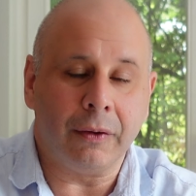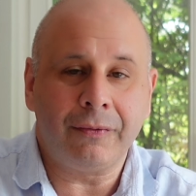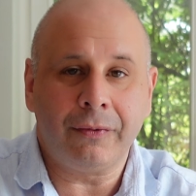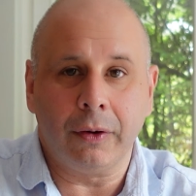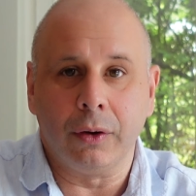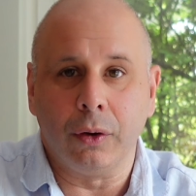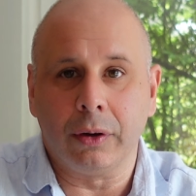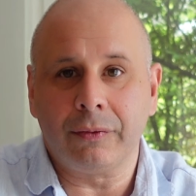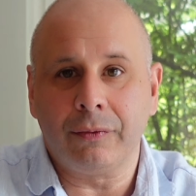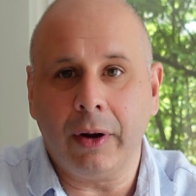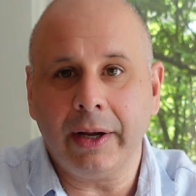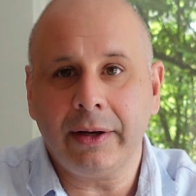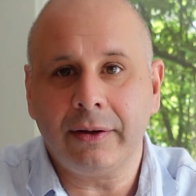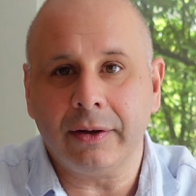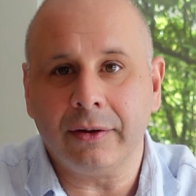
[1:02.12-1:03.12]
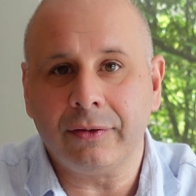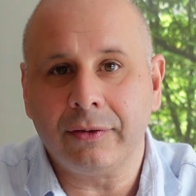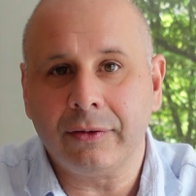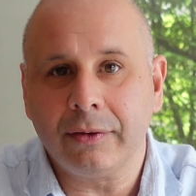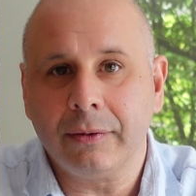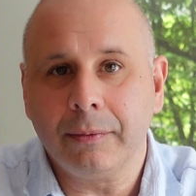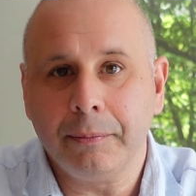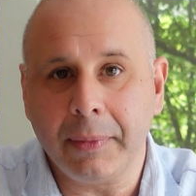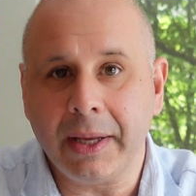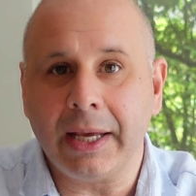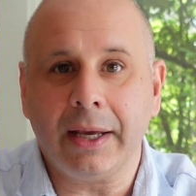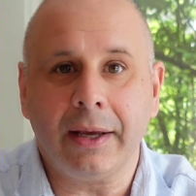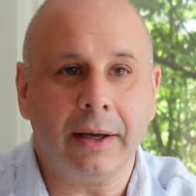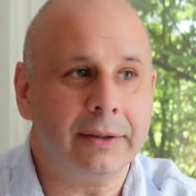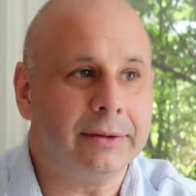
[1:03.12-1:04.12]
for a lot of writers,
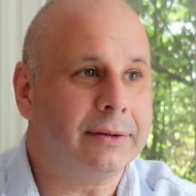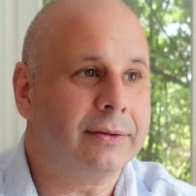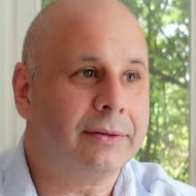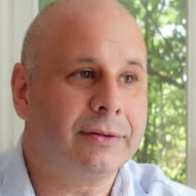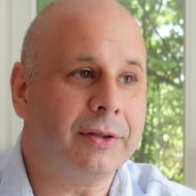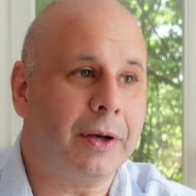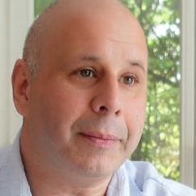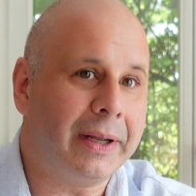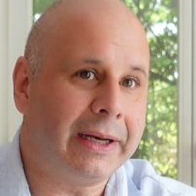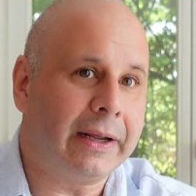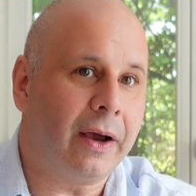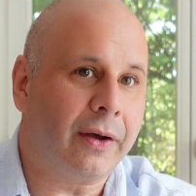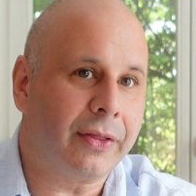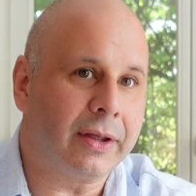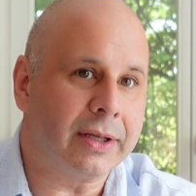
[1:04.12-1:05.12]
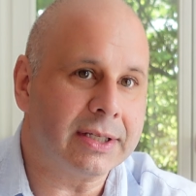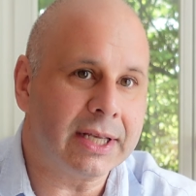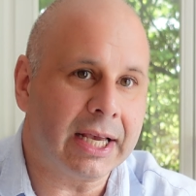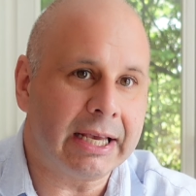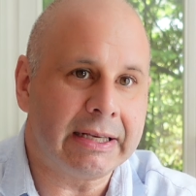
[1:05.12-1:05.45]
me and so many others,